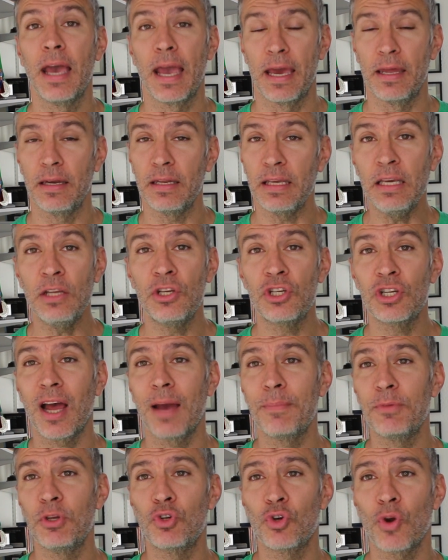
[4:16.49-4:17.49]
And each
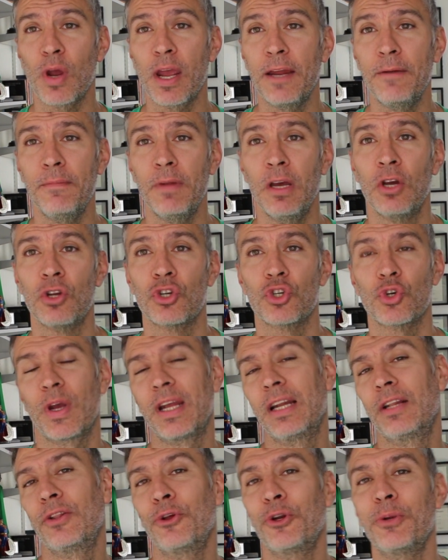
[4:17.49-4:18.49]
time you train,
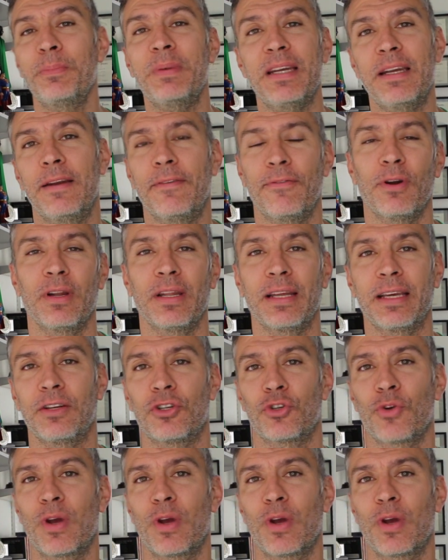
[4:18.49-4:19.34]
train a little bit differently.